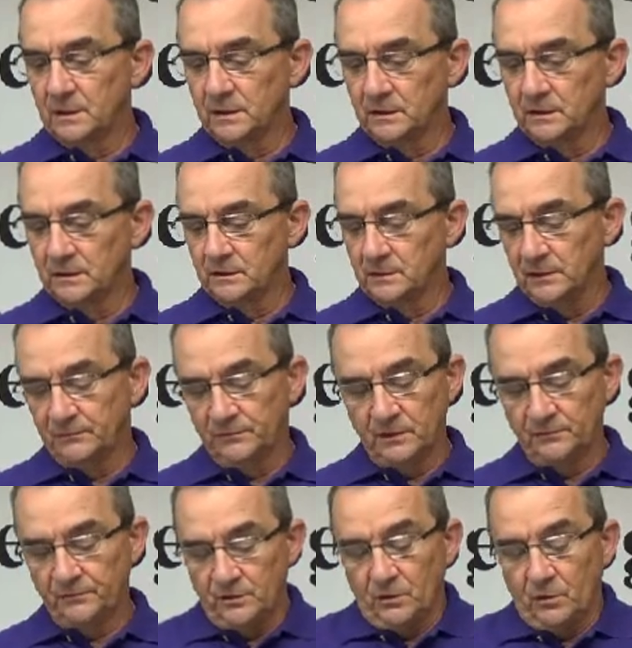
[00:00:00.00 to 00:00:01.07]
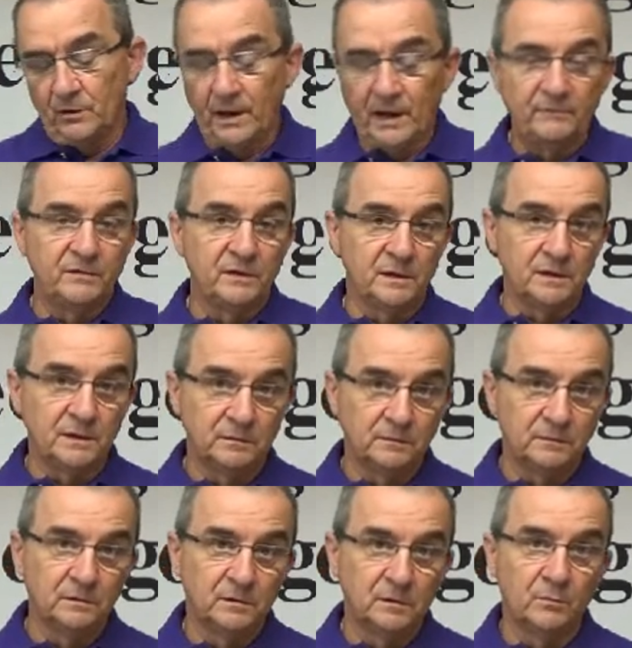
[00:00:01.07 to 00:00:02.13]
uh, if if you don't have any,
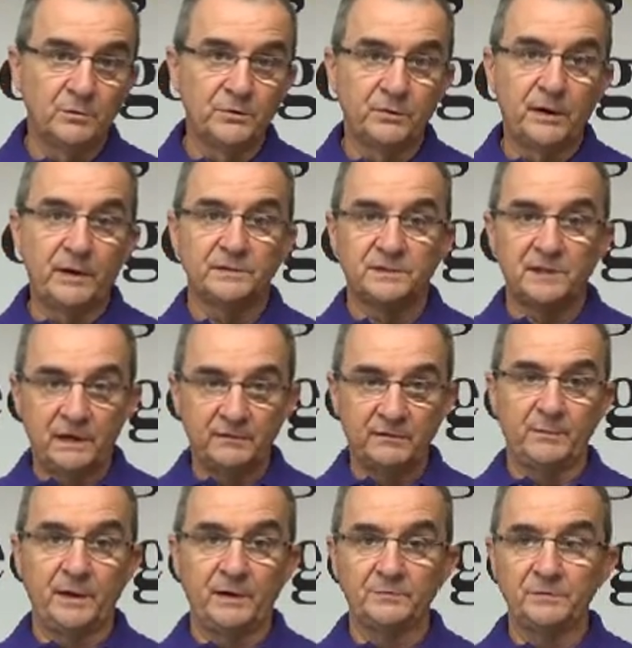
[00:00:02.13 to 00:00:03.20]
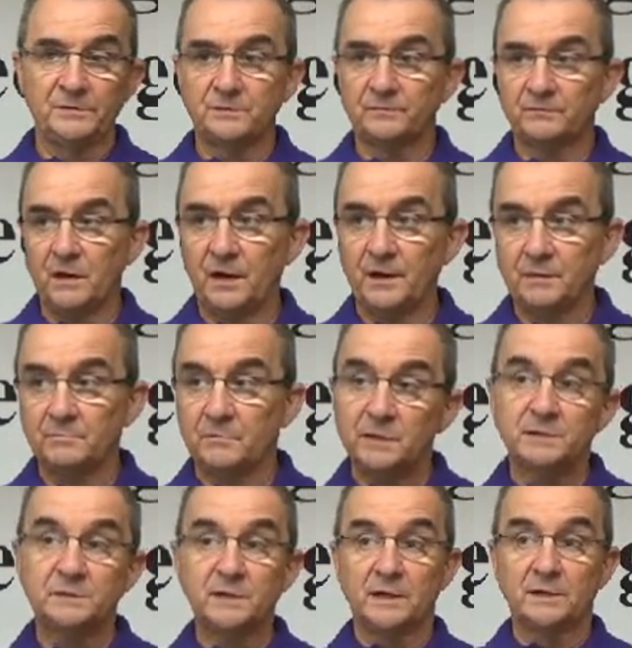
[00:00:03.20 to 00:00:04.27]
when you're outside the boundaries of God, it
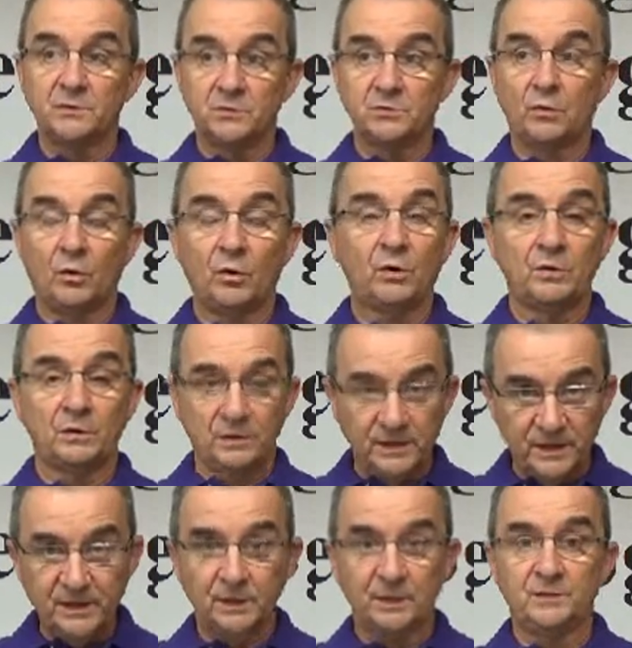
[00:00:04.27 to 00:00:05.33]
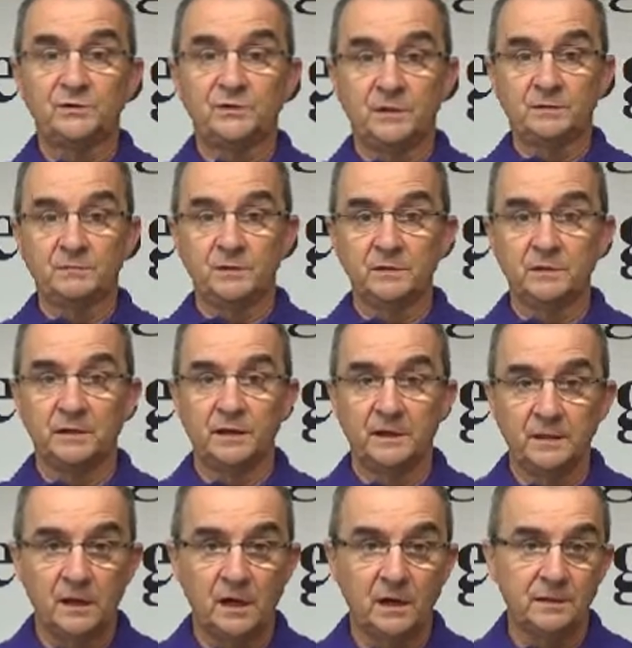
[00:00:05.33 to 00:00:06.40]
means that you are illegitimate
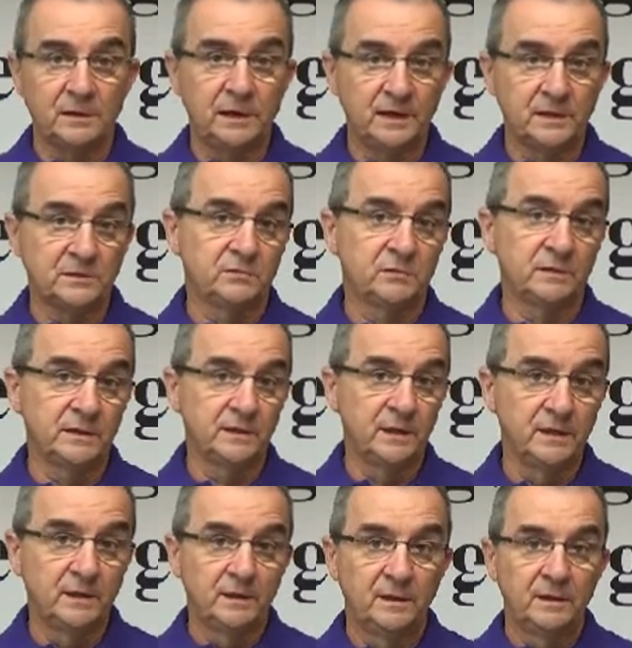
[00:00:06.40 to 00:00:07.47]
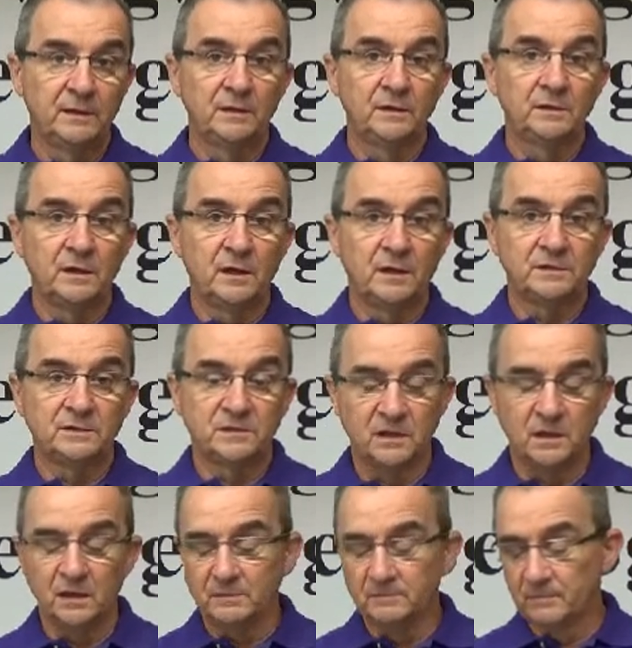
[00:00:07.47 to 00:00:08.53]
and not actually God's
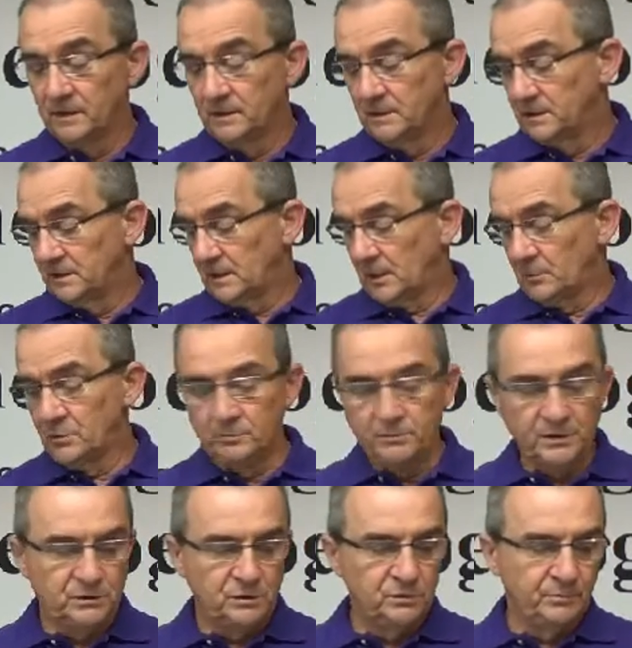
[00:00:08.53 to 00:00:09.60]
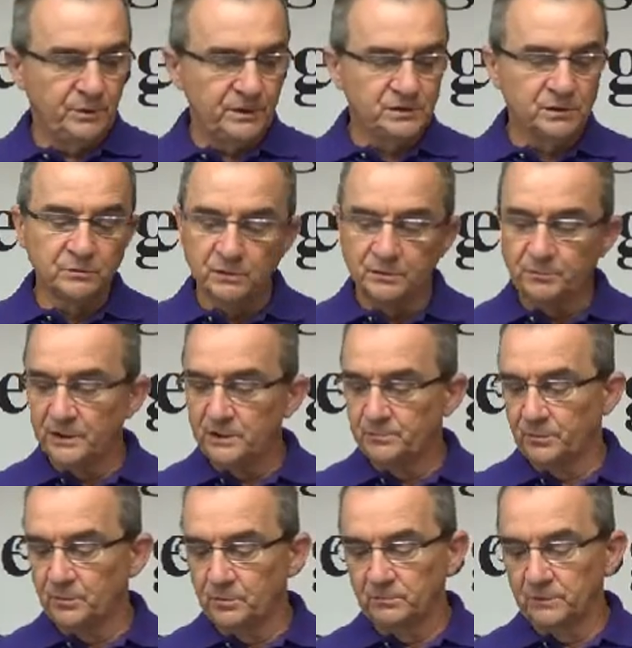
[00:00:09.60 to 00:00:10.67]
son. I wouldn't be too impatient with
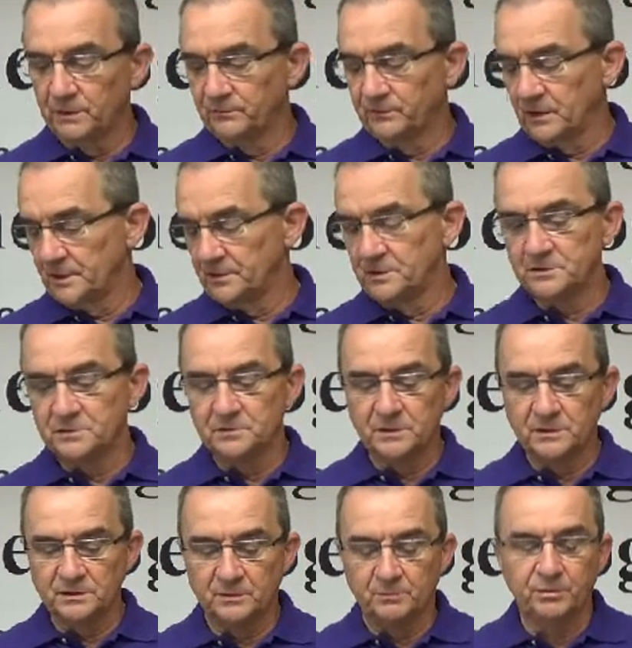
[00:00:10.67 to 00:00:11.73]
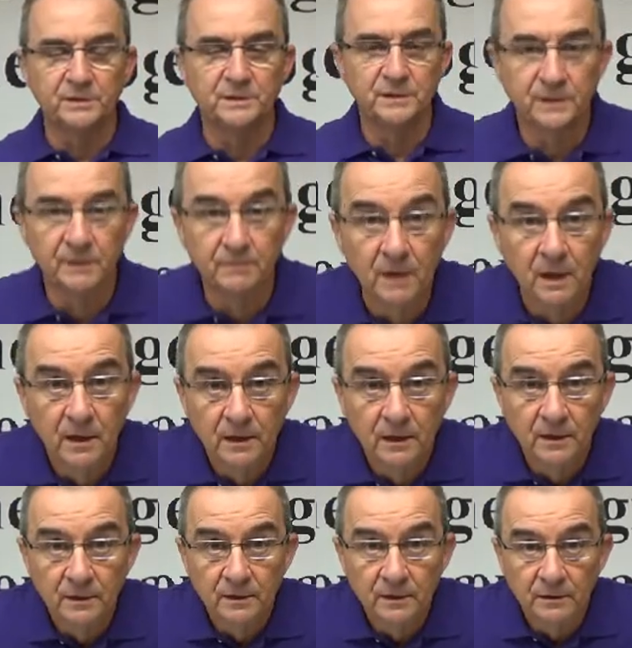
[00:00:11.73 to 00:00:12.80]
people if God doesn't discipline them
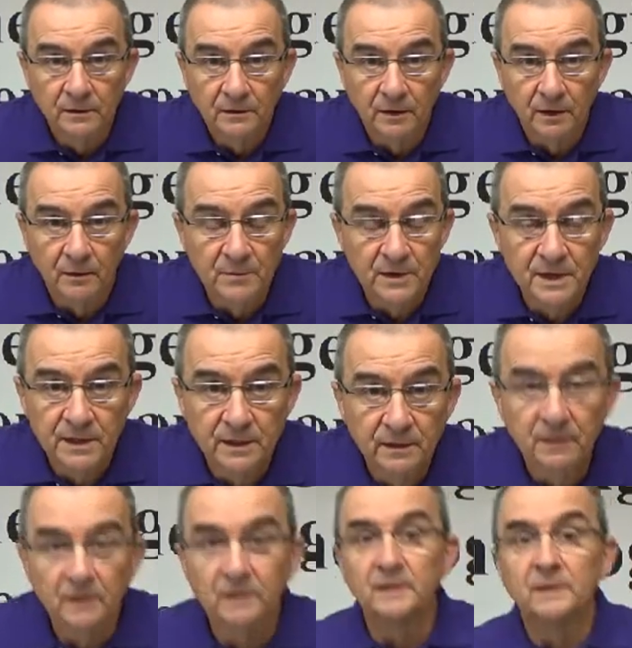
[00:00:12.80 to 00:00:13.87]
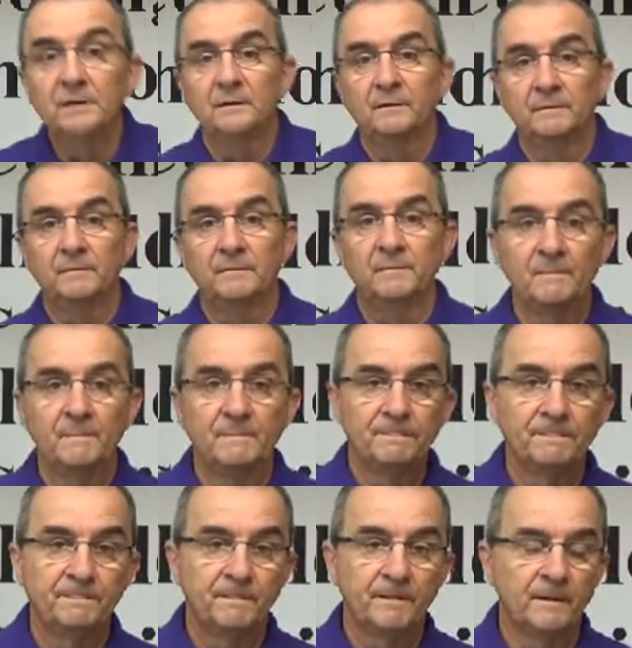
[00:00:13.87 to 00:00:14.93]
immediately.
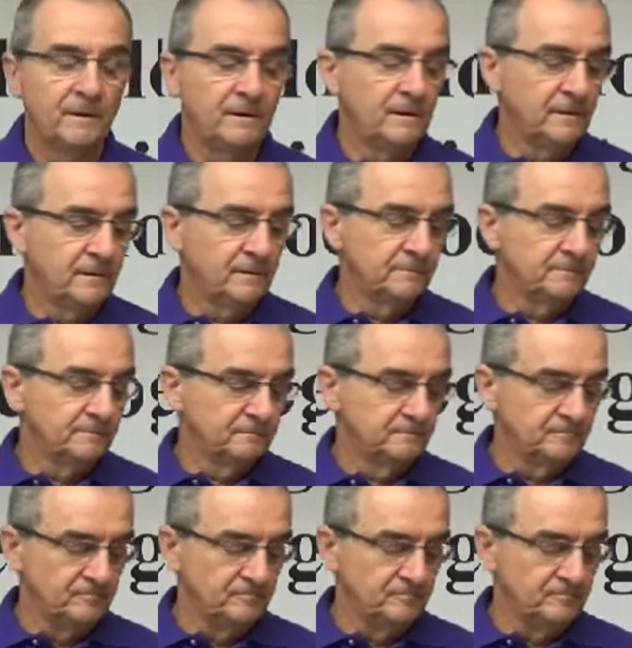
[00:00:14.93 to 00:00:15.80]
Uh,